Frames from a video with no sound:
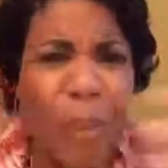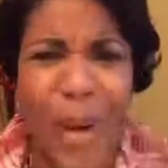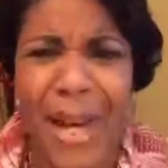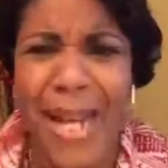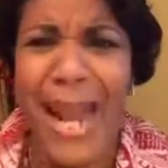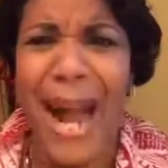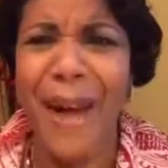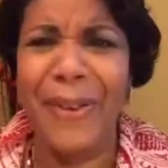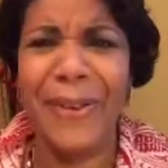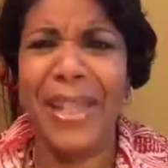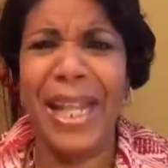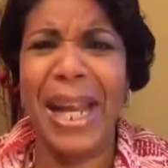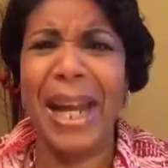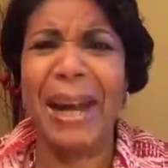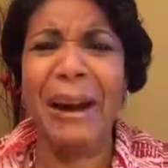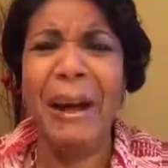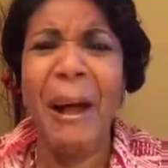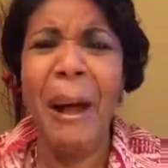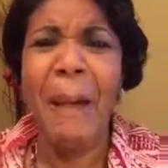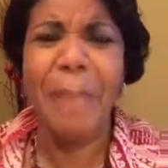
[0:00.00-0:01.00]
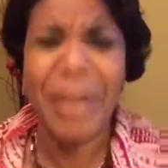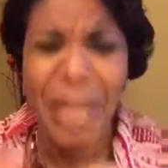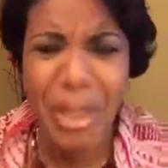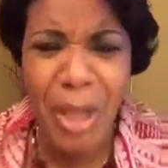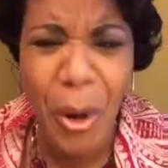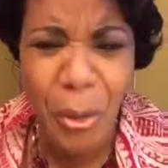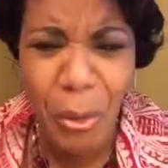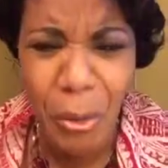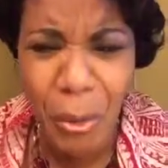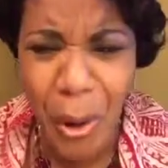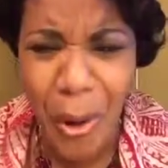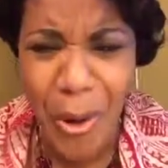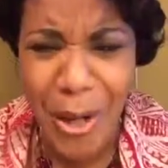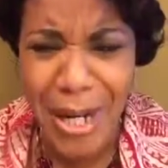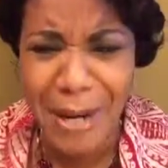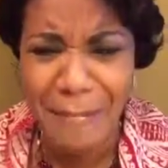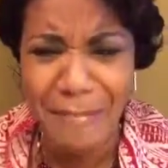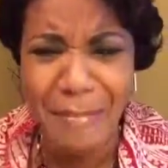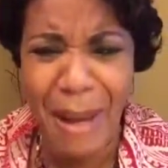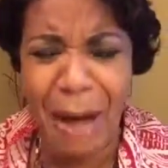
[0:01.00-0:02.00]
way out there, but don't
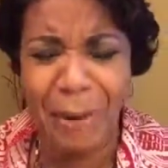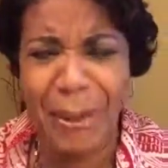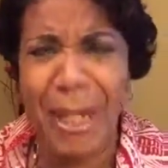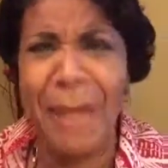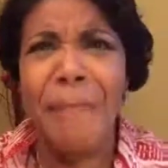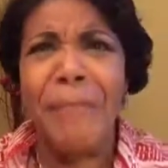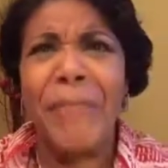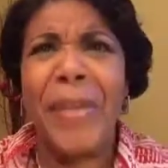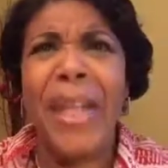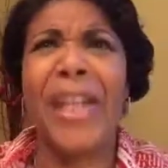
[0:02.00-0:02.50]
worry about it.